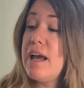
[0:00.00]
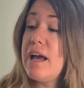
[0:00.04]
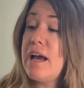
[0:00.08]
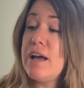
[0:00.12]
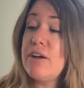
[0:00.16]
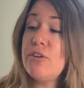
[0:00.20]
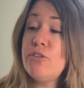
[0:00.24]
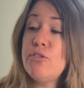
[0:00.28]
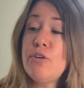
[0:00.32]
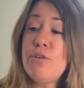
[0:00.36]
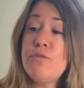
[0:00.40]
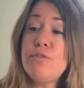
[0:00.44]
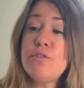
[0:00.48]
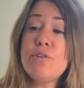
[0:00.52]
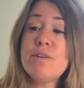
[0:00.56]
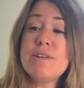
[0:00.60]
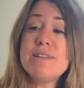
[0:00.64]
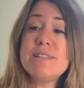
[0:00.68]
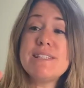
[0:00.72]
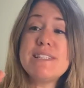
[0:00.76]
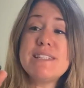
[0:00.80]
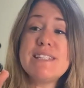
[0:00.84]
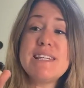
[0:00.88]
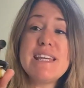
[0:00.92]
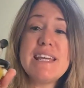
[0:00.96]
I don't know if you can
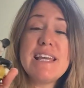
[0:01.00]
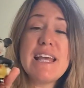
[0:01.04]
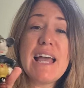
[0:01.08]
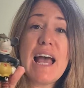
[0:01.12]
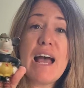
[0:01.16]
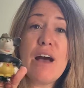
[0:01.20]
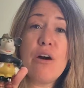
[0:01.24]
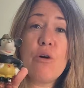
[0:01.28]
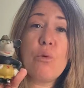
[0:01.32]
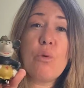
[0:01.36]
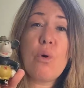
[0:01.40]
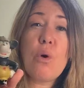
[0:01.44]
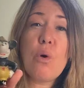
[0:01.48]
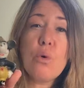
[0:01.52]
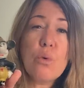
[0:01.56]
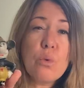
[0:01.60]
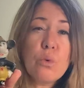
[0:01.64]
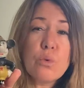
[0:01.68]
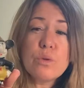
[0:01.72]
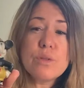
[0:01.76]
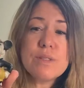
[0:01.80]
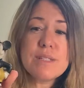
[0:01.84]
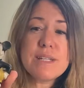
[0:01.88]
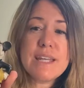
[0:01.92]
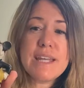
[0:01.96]
see how
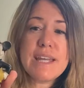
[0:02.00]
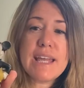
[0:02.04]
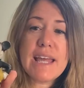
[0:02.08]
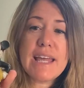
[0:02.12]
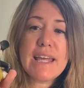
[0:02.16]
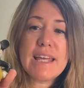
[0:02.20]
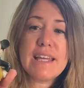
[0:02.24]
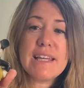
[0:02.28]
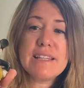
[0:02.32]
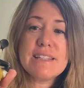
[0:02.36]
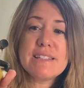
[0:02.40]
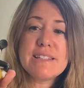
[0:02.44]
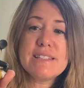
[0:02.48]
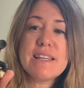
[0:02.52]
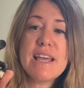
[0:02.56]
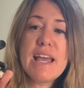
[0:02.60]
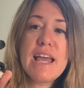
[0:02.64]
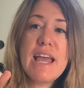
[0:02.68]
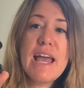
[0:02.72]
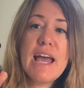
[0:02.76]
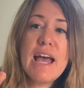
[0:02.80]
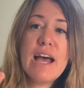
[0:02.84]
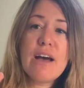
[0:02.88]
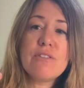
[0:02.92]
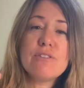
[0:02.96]
old he is,
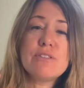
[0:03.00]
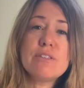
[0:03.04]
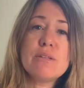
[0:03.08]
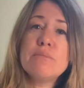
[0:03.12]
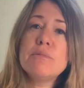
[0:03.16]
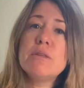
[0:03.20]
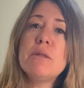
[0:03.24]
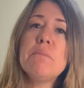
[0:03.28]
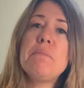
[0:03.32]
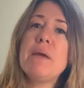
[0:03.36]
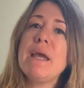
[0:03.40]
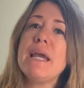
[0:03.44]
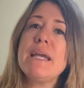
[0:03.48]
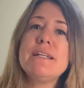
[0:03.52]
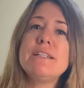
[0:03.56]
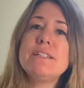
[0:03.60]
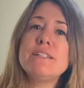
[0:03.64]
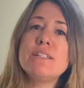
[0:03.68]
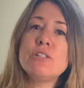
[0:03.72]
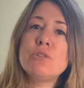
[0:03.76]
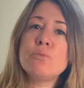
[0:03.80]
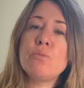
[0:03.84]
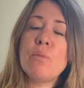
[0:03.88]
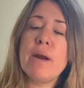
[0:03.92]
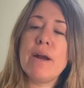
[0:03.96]
how some of the paint
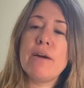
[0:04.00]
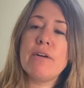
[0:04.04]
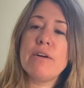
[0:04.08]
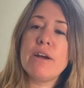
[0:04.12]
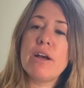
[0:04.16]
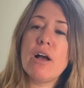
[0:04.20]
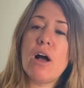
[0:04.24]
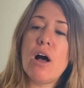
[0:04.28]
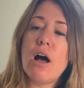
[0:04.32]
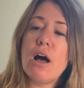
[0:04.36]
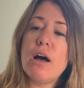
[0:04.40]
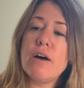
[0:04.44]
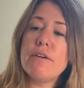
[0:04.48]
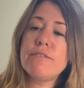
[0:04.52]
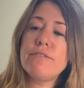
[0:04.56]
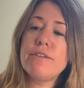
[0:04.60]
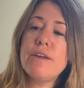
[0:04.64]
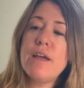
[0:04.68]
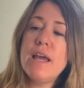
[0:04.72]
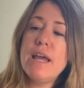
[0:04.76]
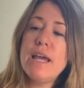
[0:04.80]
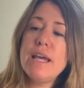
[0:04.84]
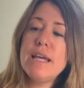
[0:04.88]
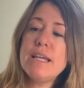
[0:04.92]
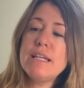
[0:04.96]
is wearing off.
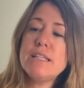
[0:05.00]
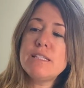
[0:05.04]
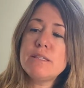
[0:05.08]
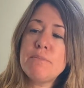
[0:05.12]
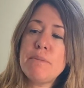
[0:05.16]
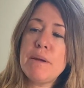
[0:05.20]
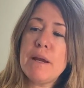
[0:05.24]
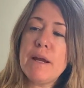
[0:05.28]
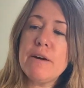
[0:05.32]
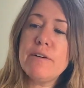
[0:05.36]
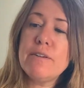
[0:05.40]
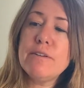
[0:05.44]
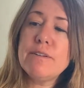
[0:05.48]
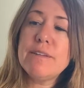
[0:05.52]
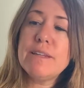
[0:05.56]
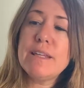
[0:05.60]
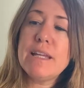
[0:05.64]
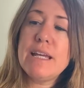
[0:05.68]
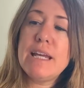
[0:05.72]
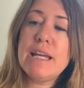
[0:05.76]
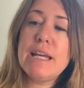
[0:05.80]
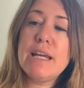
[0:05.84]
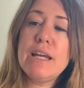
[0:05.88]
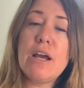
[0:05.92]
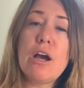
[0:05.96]
He's
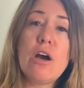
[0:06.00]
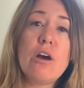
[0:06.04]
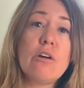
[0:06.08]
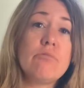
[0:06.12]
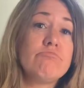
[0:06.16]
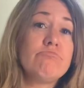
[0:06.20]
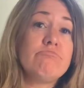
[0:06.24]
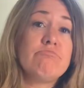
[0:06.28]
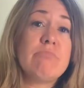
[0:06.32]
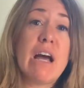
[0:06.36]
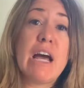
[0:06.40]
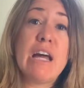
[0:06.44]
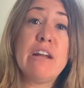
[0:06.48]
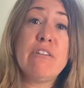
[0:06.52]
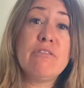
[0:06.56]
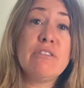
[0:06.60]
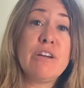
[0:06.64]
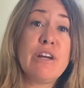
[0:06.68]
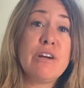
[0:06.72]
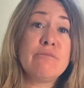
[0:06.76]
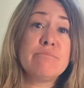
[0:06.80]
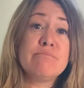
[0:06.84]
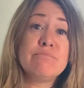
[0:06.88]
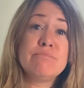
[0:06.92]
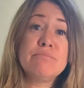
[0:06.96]
apparently, I don't
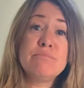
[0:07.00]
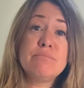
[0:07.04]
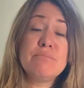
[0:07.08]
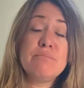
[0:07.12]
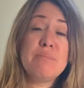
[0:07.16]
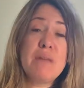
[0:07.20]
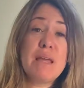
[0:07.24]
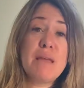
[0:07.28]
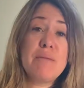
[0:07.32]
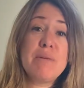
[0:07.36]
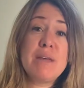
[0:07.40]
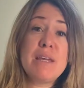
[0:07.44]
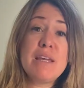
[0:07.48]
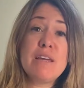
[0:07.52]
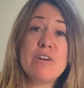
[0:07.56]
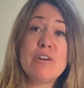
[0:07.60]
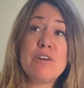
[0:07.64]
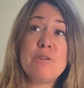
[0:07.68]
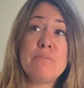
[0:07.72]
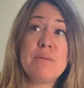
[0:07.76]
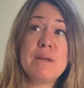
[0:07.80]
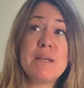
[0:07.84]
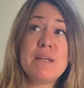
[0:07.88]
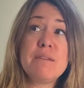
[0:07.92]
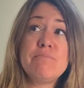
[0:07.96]
know, maybe could
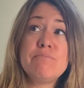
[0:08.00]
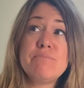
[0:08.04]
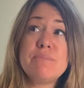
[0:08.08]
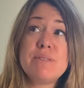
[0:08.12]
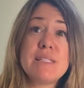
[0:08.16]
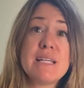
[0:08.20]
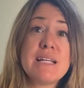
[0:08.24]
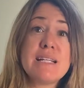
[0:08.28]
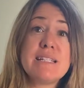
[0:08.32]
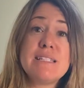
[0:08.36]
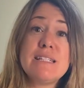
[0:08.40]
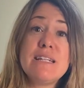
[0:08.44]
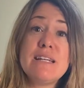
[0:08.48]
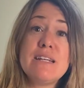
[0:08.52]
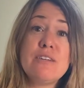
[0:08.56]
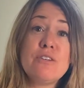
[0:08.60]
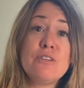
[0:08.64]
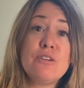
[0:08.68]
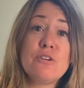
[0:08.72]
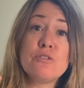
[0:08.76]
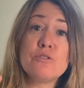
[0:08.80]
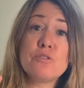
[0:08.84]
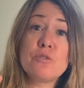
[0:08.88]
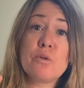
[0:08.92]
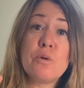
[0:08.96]
be 60
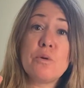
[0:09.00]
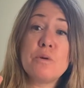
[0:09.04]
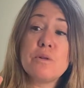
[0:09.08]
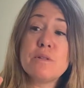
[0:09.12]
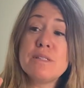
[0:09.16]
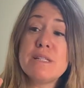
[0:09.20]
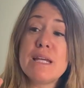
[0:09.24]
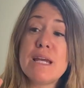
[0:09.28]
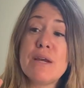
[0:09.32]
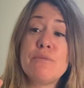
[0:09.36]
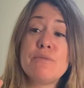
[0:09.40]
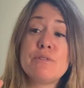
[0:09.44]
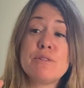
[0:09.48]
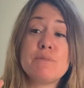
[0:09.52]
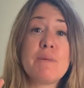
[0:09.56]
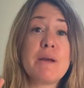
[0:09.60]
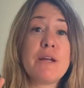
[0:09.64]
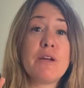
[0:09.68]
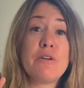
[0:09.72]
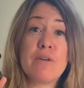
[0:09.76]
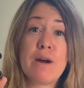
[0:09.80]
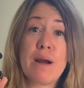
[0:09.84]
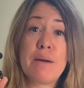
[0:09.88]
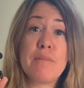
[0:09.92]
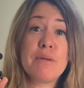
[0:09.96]
years old. It was my
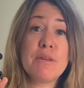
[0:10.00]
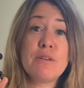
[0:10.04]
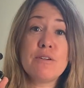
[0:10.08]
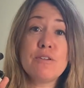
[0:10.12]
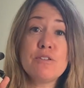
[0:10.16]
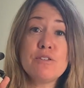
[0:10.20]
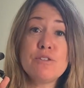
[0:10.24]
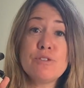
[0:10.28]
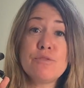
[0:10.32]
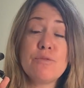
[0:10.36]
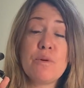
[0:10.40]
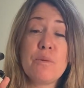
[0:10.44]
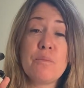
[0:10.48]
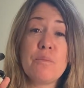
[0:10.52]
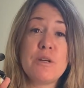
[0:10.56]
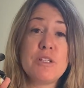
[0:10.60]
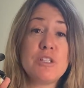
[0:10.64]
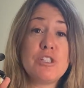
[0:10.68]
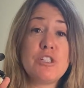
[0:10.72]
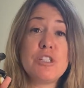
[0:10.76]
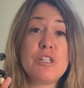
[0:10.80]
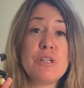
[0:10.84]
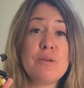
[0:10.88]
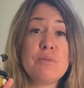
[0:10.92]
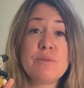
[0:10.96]
grandmother's from when
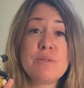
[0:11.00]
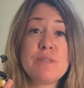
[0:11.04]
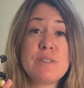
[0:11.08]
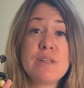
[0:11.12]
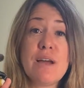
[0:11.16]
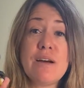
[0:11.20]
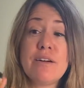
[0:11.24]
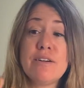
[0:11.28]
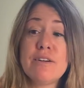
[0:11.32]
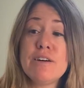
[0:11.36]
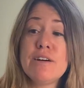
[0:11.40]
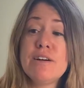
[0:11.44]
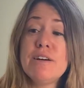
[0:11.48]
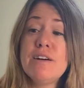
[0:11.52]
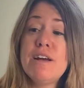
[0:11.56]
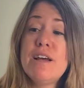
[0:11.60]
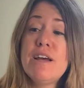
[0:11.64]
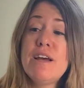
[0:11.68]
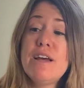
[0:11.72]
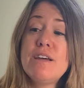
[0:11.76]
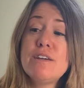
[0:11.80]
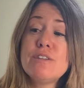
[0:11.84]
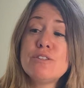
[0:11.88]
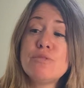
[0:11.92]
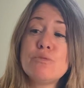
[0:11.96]
she was younger,
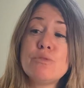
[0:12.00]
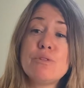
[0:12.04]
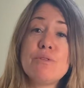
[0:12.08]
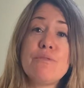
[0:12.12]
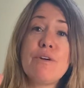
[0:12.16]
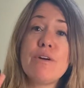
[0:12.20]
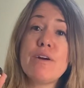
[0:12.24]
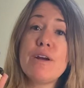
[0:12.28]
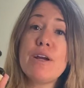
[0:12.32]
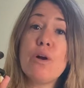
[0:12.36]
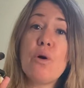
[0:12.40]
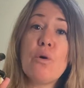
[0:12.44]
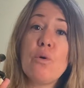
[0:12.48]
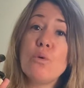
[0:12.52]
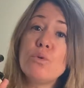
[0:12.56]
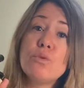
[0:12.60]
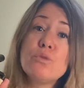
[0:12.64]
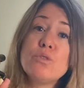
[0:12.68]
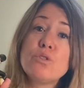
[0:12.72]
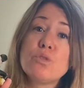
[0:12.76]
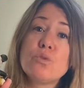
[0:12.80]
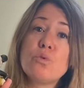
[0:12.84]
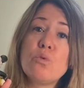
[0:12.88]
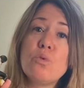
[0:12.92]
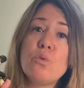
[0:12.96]
so it's a very old
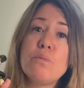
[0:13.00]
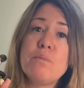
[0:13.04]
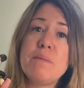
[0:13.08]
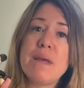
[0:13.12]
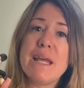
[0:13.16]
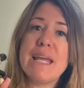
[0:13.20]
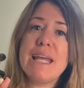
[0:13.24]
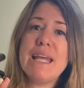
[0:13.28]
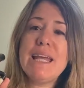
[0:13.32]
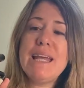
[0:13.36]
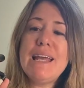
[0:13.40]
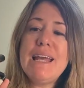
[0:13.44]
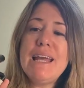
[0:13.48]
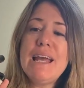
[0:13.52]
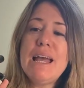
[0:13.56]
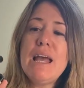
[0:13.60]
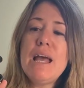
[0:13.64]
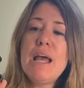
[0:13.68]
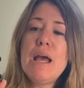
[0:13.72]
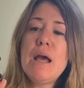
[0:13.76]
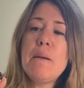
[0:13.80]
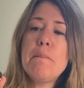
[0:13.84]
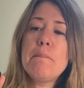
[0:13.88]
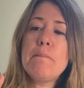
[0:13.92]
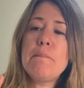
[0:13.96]
school Mickey,
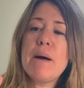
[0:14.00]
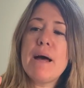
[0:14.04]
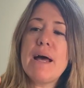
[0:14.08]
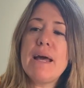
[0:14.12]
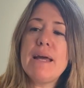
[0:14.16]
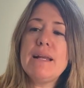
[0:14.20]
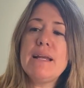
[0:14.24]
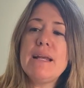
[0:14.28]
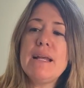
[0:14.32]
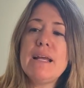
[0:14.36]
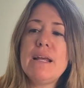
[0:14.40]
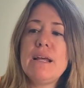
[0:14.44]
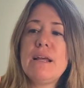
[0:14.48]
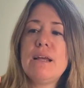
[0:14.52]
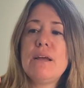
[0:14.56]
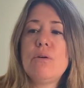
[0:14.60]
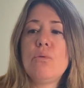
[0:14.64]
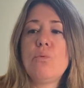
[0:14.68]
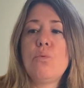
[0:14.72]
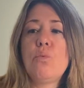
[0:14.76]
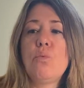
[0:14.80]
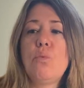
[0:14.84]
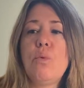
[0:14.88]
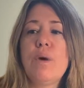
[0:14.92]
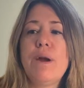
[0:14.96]
but
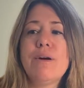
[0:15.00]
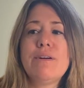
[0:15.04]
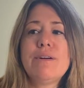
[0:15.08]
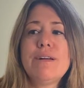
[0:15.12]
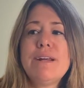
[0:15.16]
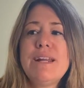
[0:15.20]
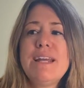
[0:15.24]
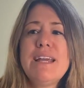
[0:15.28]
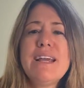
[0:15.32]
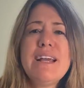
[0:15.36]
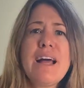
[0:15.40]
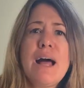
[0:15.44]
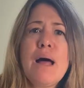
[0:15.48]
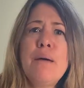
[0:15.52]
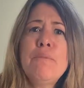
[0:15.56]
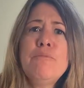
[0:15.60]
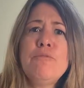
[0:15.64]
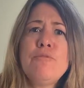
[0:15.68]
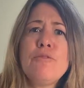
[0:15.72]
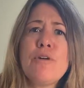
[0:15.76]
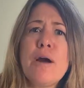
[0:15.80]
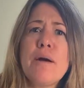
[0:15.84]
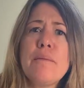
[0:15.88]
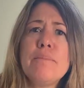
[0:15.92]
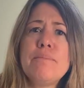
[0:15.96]
where did he come
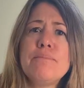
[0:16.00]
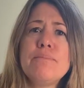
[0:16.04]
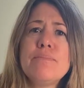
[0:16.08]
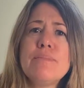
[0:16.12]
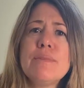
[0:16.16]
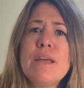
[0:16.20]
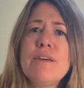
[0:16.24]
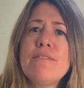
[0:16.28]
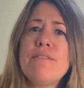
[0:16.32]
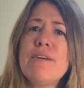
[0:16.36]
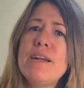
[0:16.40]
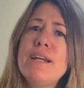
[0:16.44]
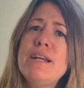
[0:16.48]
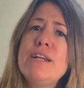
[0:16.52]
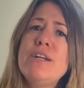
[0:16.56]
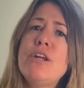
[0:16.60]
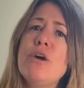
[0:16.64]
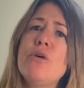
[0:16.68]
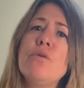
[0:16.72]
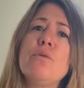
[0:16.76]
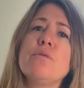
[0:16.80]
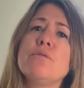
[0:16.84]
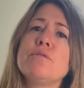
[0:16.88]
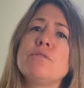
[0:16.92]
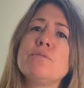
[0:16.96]
from if I didn't know
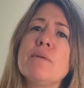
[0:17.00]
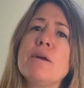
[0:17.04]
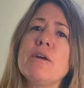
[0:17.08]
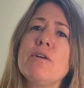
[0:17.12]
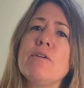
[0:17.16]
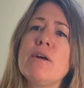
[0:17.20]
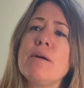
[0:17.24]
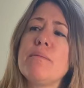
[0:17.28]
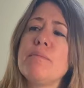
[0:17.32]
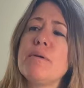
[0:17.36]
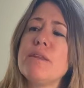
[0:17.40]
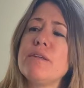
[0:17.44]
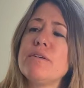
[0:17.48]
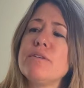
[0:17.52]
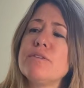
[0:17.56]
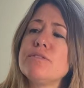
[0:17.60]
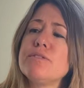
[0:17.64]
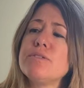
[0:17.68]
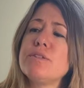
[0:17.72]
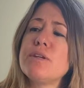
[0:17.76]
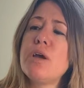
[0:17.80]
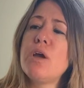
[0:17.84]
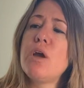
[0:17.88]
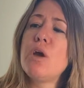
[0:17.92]
it was my grandmother's?